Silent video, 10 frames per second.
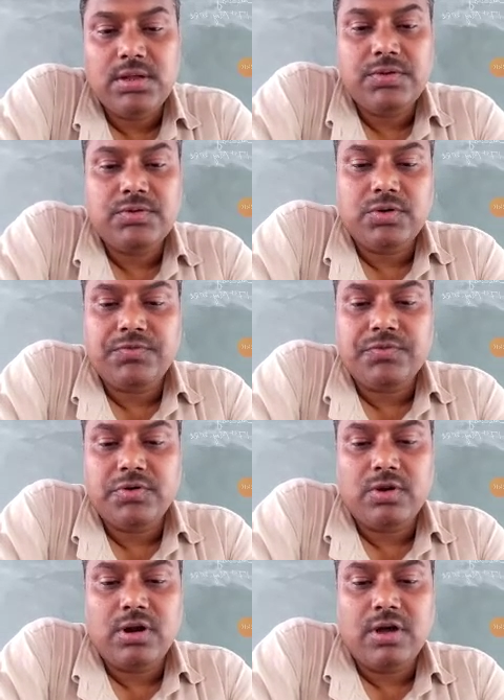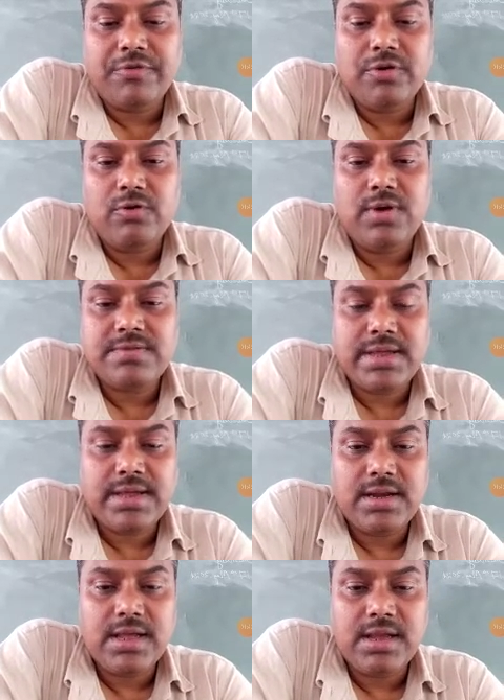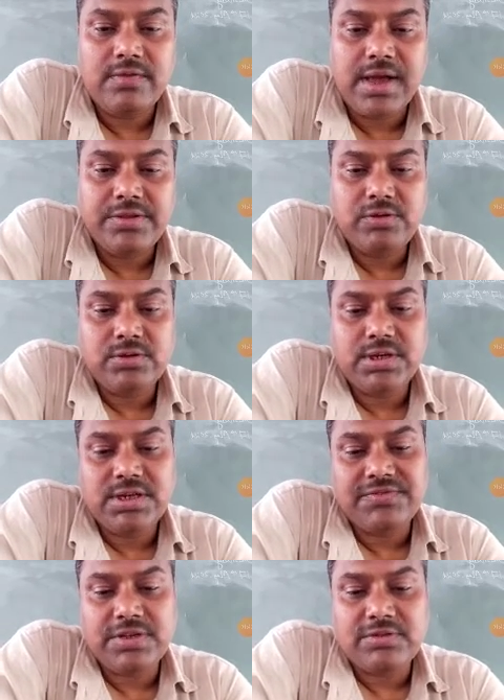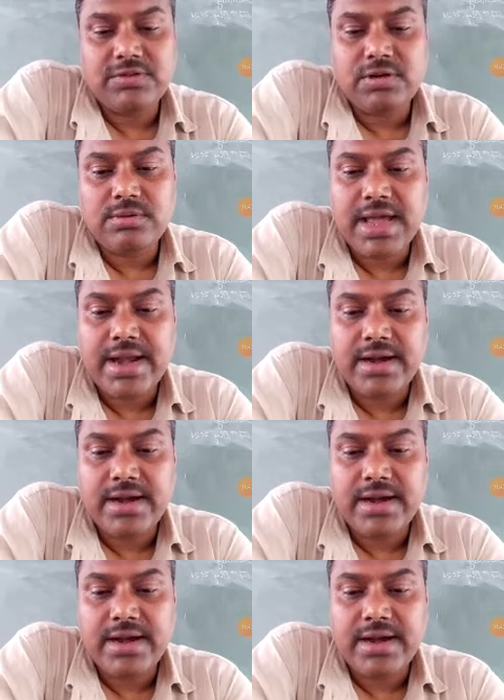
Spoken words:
So for all of you, once again I revise you the definition of direct